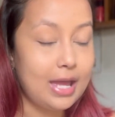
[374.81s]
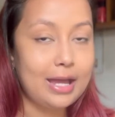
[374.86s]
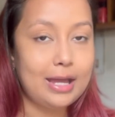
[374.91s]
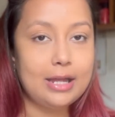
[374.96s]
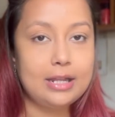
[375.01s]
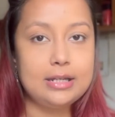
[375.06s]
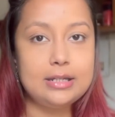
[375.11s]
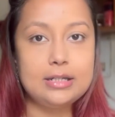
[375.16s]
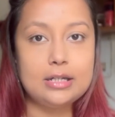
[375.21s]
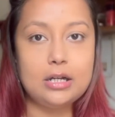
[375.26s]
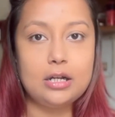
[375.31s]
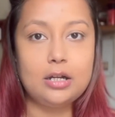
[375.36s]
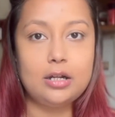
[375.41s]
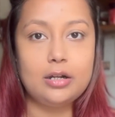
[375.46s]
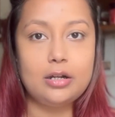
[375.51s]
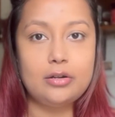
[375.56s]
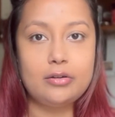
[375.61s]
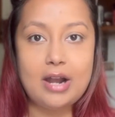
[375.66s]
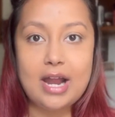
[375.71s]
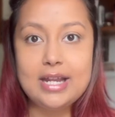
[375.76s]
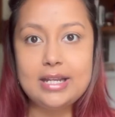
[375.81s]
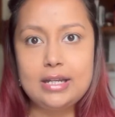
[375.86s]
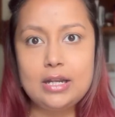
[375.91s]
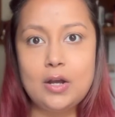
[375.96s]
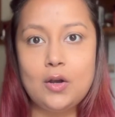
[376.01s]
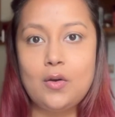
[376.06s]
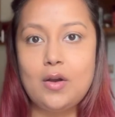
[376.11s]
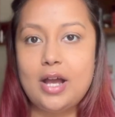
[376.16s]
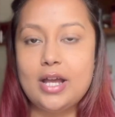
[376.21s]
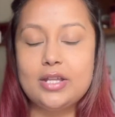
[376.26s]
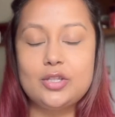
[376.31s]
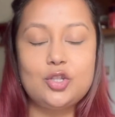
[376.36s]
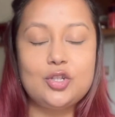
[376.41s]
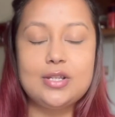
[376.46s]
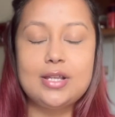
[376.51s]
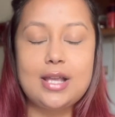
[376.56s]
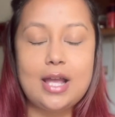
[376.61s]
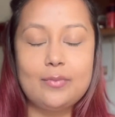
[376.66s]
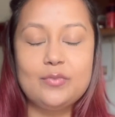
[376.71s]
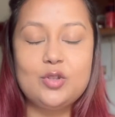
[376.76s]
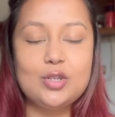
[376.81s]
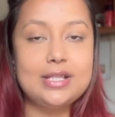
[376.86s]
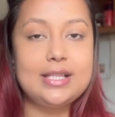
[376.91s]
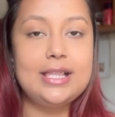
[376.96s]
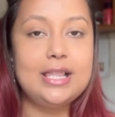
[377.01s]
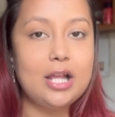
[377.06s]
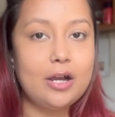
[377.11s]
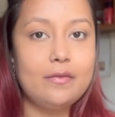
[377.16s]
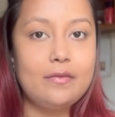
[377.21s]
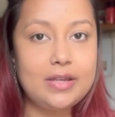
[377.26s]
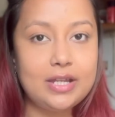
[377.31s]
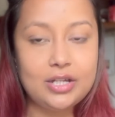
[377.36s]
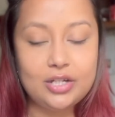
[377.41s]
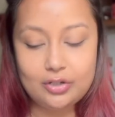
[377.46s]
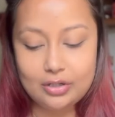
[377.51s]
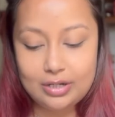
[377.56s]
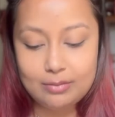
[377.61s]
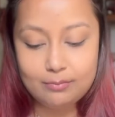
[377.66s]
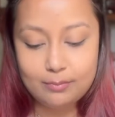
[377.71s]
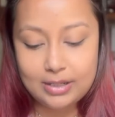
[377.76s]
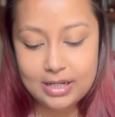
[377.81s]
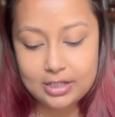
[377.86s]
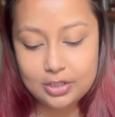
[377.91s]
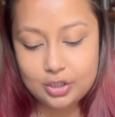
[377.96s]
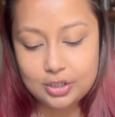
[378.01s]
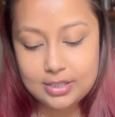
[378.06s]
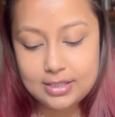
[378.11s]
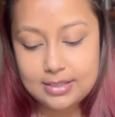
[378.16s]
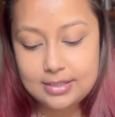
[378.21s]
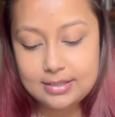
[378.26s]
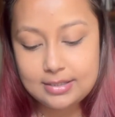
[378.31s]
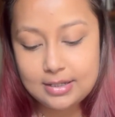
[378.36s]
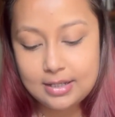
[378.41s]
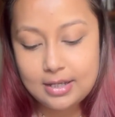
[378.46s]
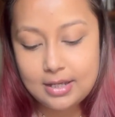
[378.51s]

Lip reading: And right now, I'm just loving cream blushes.